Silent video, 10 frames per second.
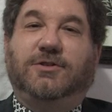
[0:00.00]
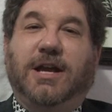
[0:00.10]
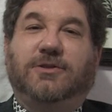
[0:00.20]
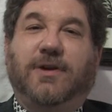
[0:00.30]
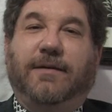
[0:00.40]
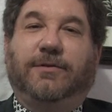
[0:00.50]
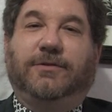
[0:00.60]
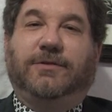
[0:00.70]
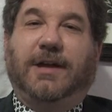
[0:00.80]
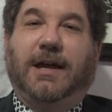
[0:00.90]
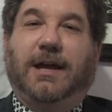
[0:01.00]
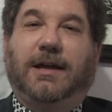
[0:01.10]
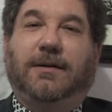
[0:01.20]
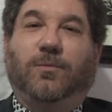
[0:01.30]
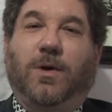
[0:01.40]
Jake Travers,
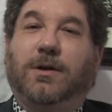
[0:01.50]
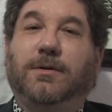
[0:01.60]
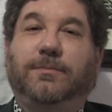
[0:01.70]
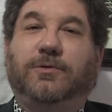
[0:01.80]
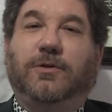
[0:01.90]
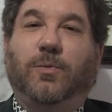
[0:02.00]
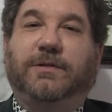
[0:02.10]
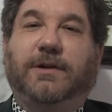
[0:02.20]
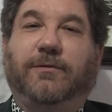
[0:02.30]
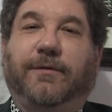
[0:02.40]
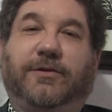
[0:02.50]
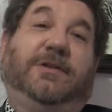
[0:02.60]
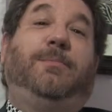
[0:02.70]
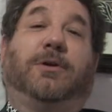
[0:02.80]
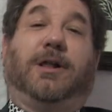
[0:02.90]
and welcome to the Whiskey River
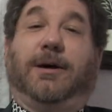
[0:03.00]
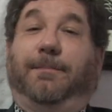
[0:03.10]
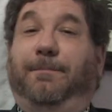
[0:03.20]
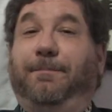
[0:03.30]
Sipper Club.